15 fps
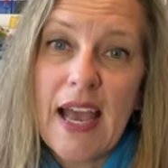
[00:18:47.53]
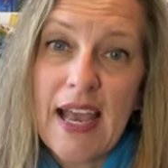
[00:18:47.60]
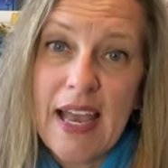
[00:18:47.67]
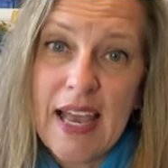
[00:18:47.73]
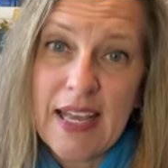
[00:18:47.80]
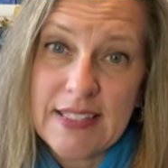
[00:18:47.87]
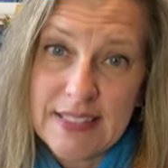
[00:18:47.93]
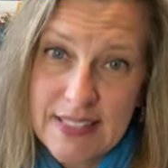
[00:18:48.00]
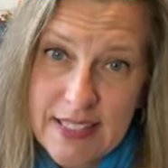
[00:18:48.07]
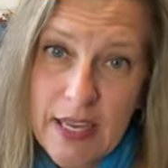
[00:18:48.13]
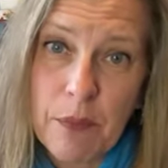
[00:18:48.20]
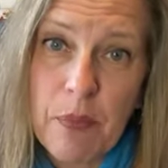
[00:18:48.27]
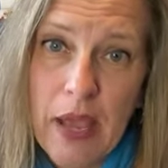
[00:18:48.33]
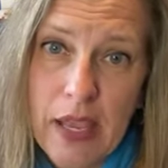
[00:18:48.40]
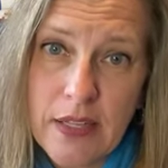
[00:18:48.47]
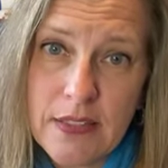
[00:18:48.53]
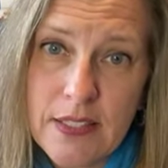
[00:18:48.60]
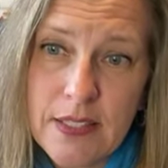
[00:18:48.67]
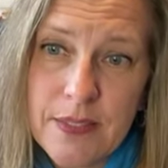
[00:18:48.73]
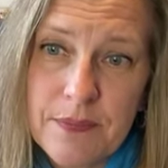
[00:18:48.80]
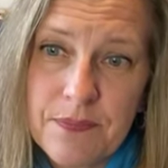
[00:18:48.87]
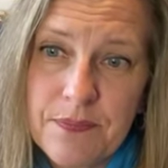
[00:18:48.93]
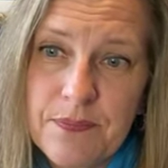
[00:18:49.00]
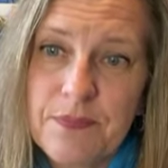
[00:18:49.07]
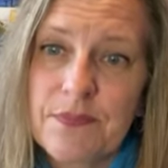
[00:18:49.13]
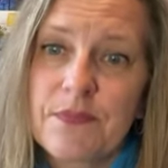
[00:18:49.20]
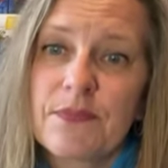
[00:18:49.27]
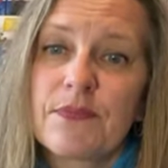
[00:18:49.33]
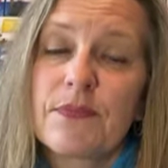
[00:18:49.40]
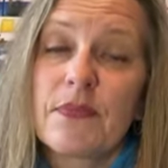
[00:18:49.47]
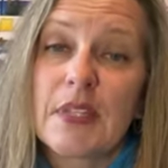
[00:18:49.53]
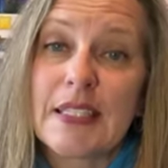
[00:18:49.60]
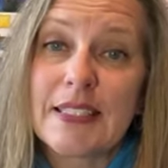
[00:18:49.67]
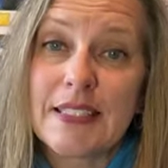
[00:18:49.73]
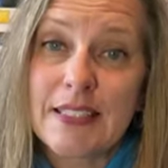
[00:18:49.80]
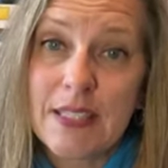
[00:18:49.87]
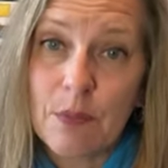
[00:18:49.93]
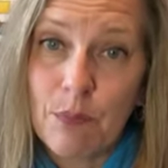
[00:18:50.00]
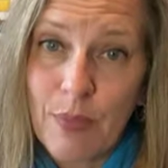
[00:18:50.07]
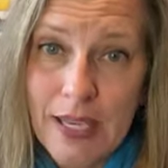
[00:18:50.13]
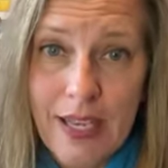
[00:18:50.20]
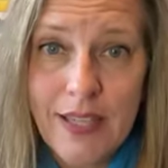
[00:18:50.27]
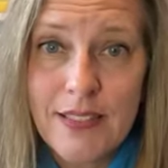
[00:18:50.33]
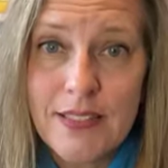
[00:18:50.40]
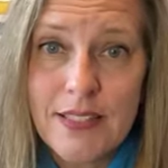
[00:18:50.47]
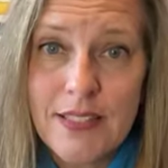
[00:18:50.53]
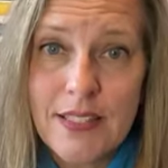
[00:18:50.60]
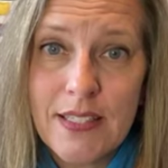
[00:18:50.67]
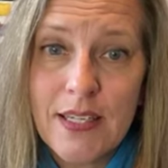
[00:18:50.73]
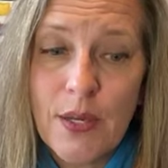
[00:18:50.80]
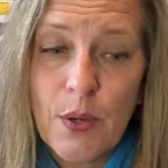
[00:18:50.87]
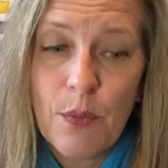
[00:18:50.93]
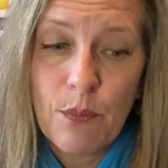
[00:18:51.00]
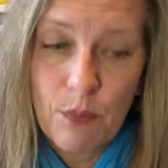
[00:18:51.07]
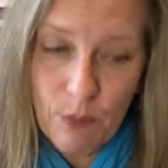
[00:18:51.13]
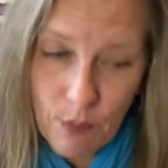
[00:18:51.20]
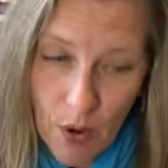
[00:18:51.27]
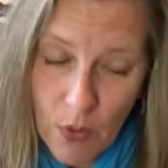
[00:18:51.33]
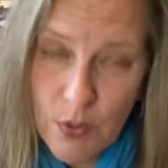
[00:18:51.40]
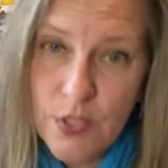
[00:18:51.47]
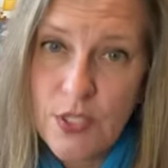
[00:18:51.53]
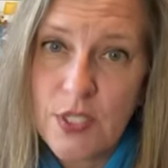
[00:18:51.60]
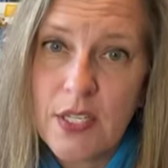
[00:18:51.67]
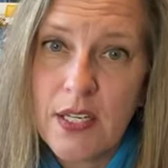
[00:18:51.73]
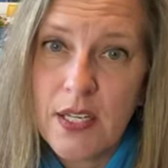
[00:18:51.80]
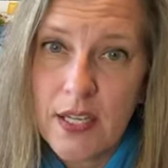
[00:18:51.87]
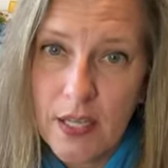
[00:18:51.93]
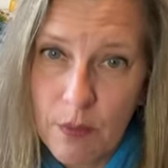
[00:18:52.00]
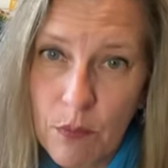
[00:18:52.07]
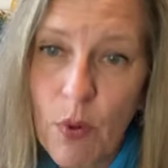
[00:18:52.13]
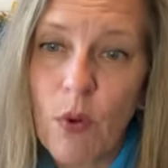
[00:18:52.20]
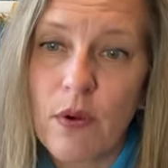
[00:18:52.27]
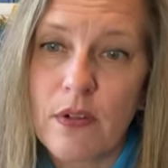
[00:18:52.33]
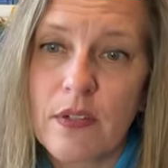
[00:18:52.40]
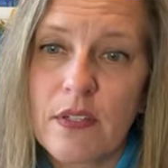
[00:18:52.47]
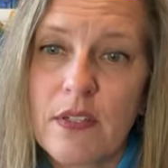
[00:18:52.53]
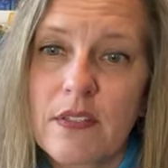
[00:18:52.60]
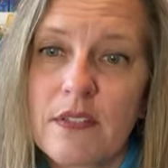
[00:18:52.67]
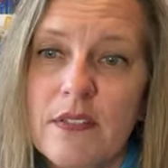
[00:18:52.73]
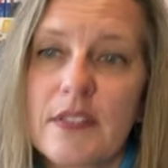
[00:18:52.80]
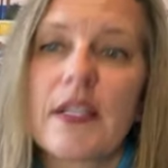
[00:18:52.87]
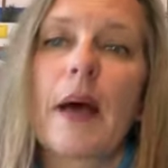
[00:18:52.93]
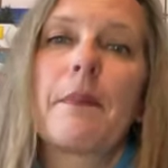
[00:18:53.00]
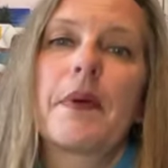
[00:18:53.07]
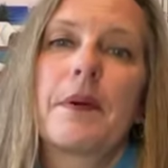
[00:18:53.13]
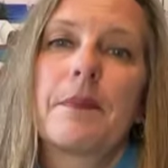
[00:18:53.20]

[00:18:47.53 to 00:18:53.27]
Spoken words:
And step 8. This is the biggest, most important step.